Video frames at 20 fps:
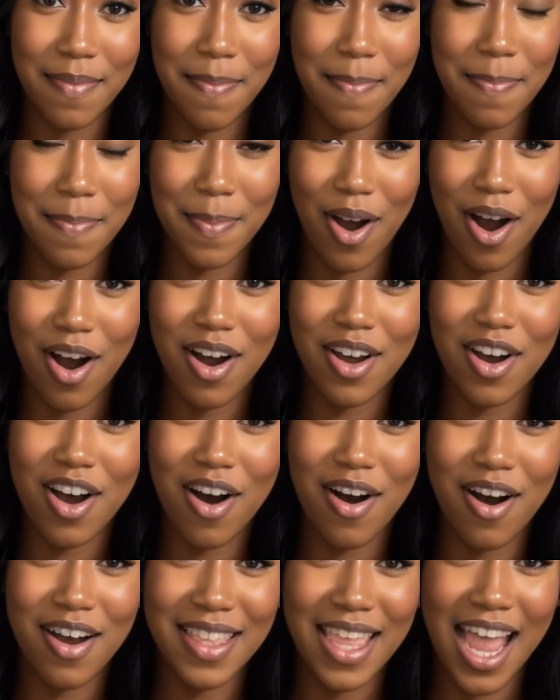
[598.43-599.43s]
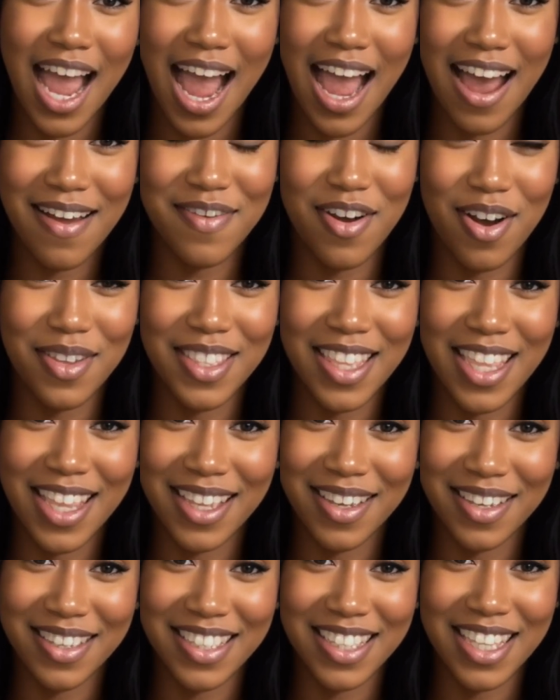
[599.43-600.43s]
burned her alive on the
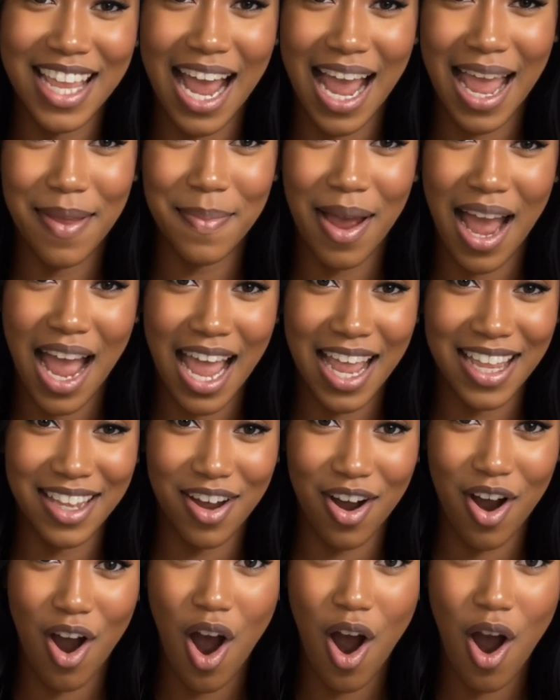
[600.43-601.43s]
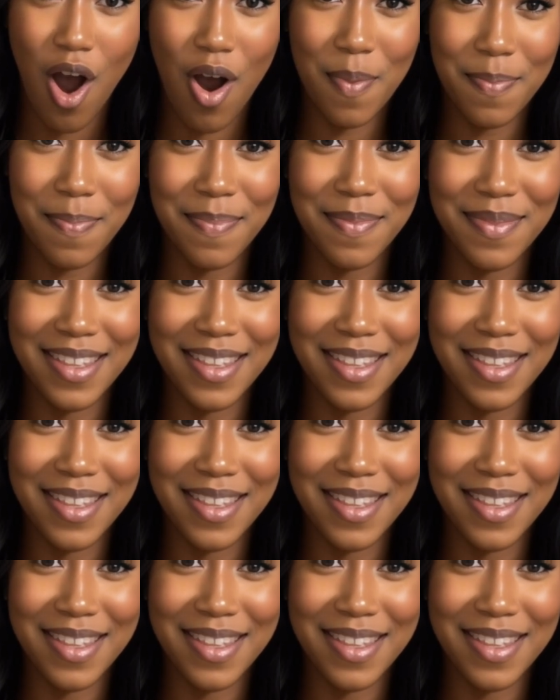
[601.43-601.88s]
hillside behind her home.